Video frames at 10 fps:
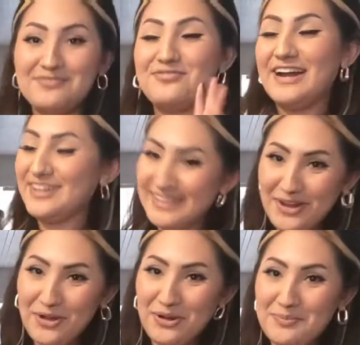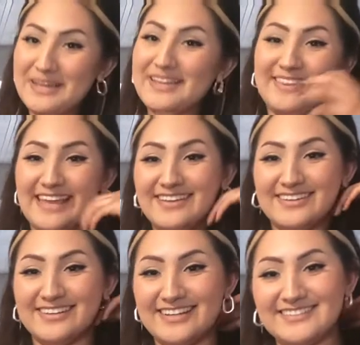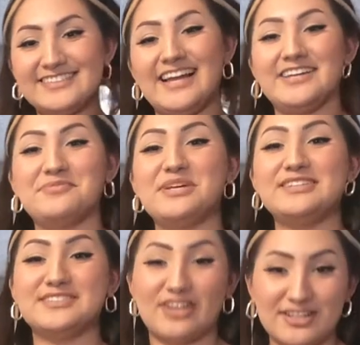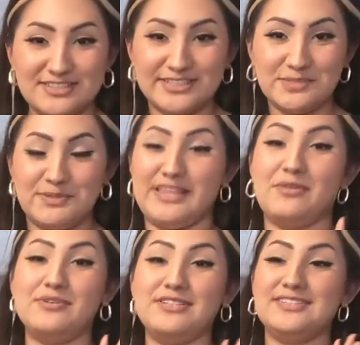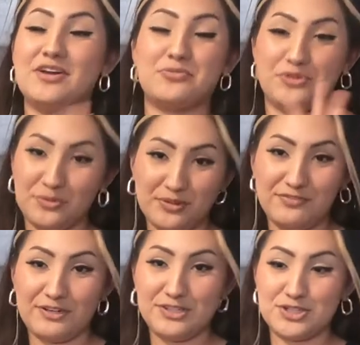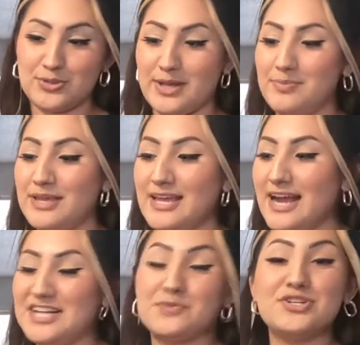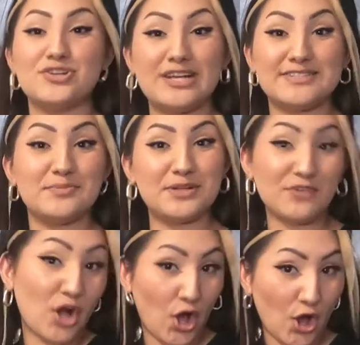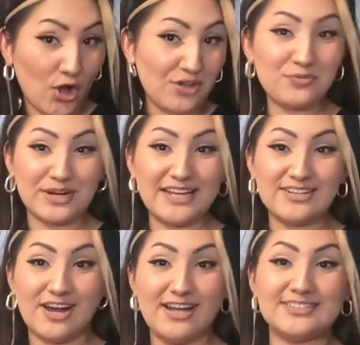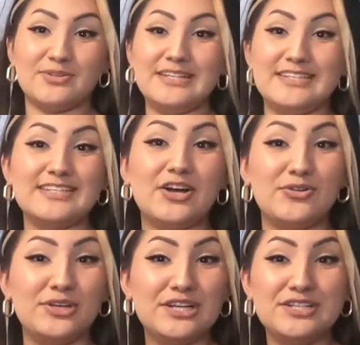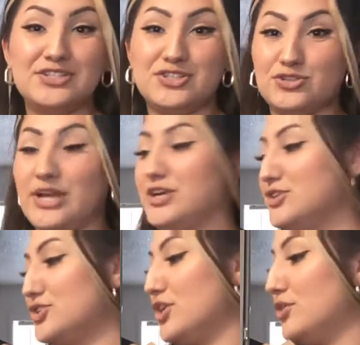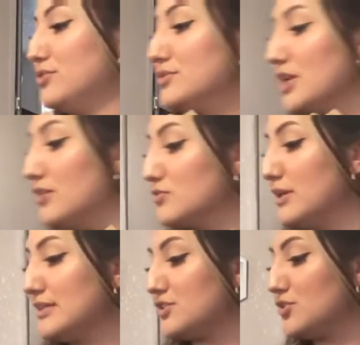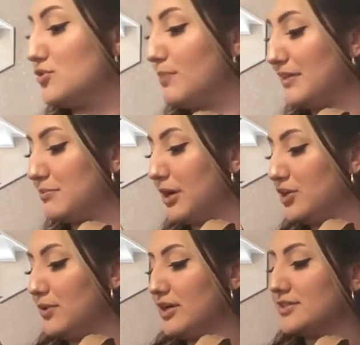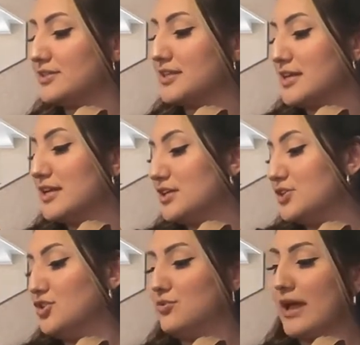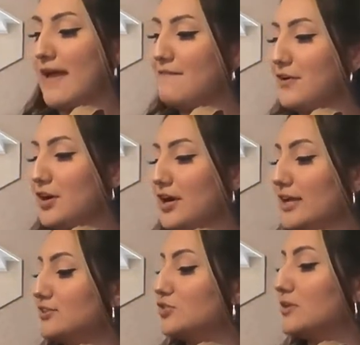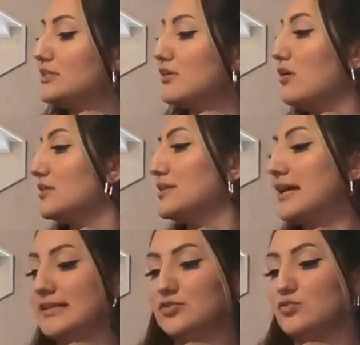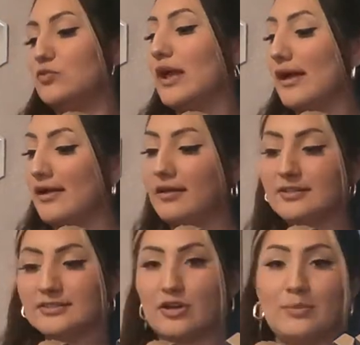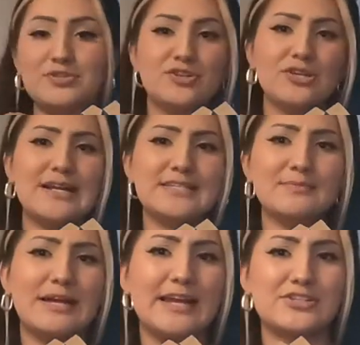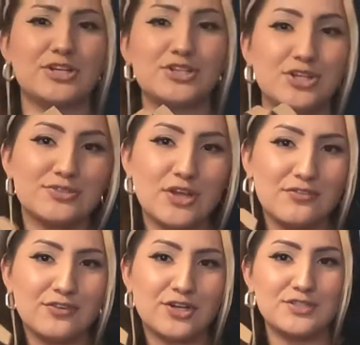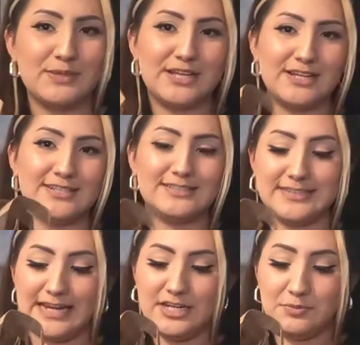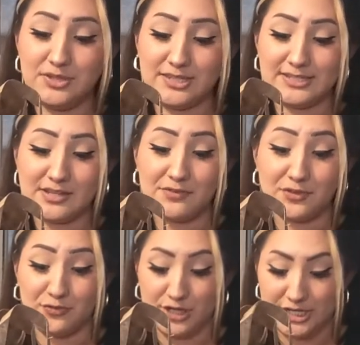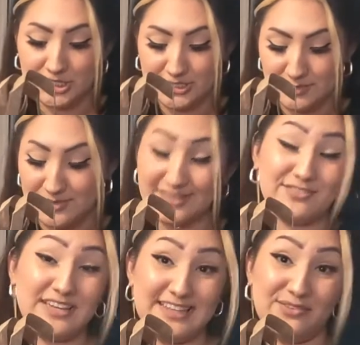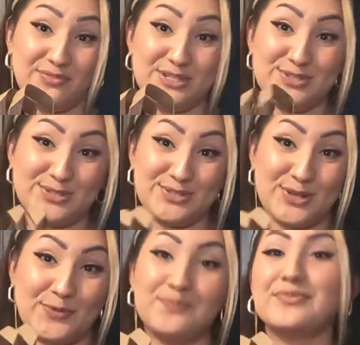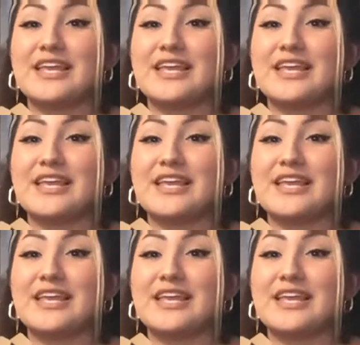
right, I'm finally home. Thank goodness. I am exhausted, but that was a really, really fun trip. I just want to show you guys a little bit of a haul of what I got. So I did go to Trader Joe's. I also went to Bath and Body Works, to Ever, and also went to ULTA as well. So I'm showing you guys my Trader Joe's haul first because I need to put this stuff in the fridge and some of it in the freezer. So